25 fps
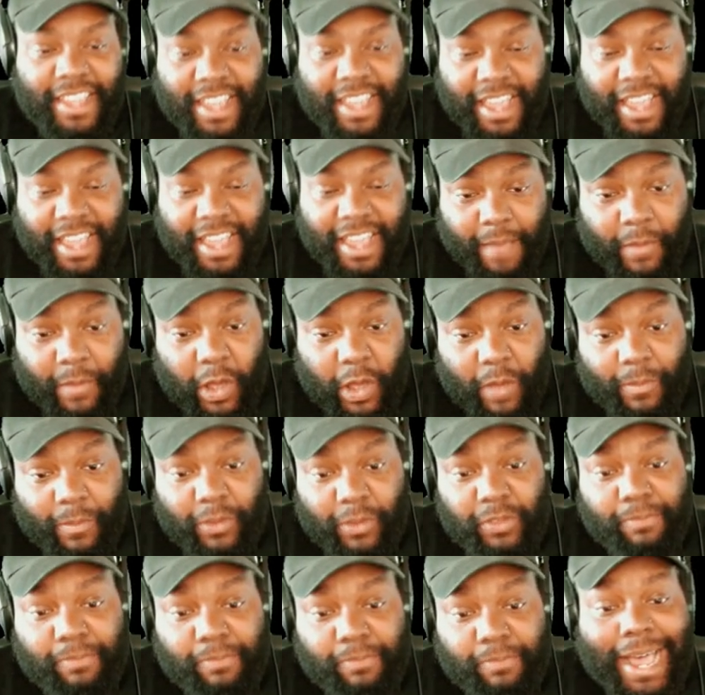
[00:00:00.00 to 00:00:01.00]
I'm almost
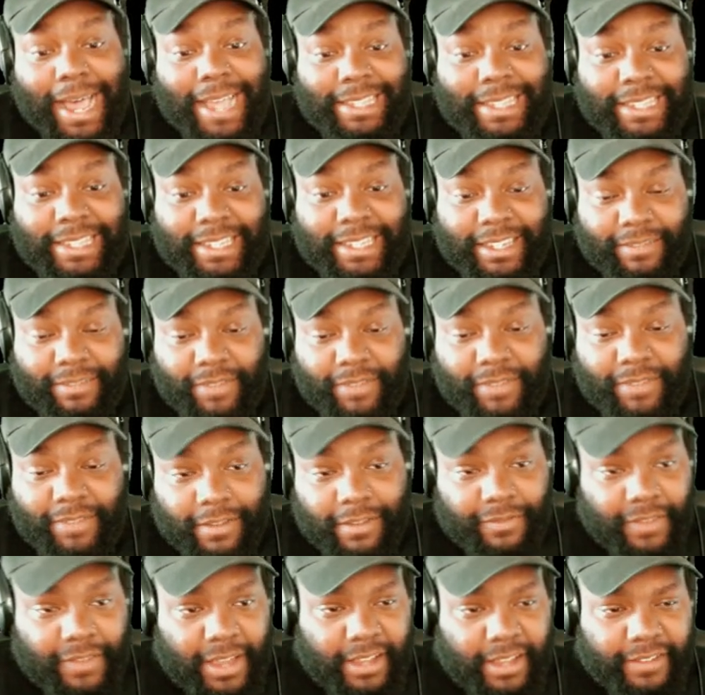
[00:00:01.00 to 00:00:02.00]
positive y'all
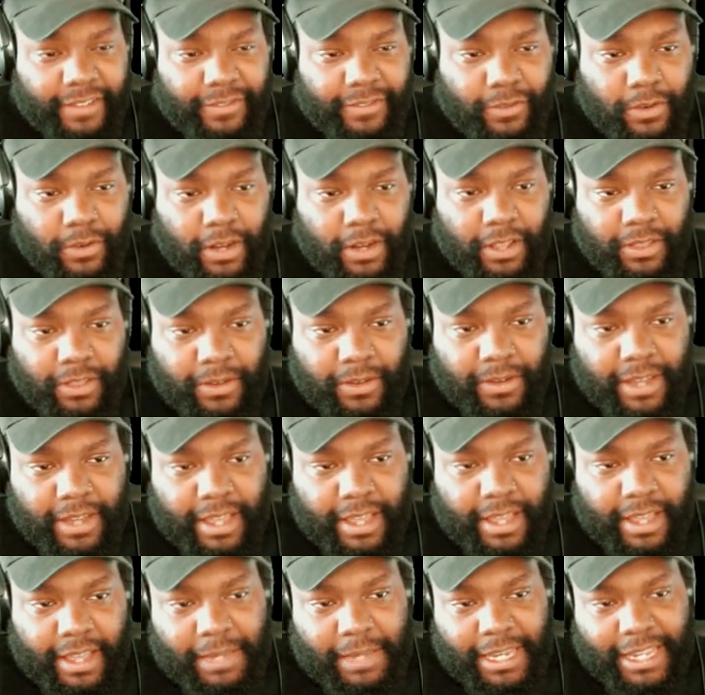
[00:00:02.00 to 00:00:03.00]
fast-forwarded through that.
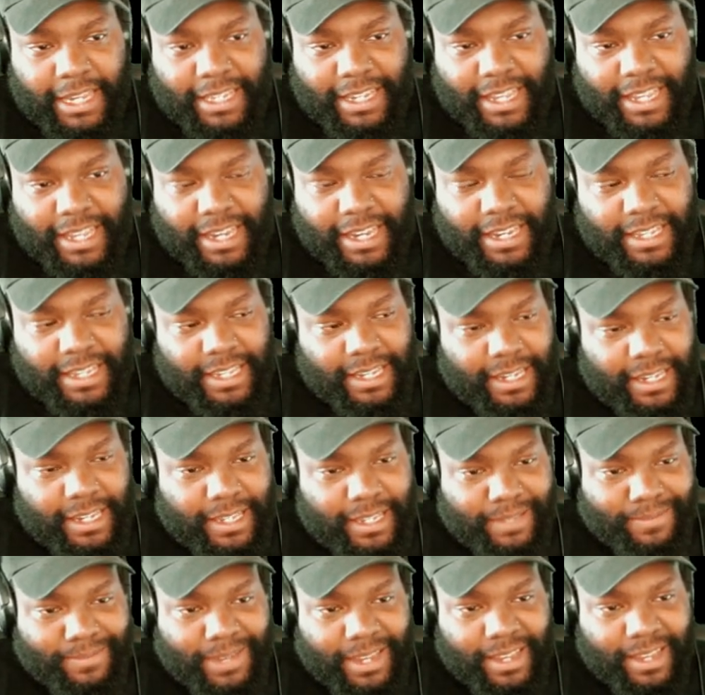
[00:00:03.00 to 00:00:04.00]
But let's get into this,
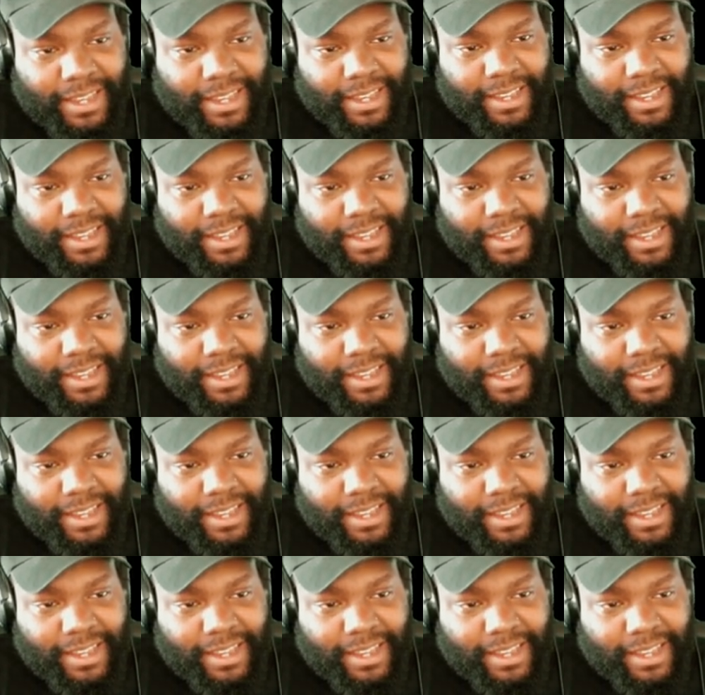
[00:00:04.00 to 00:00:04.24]
man.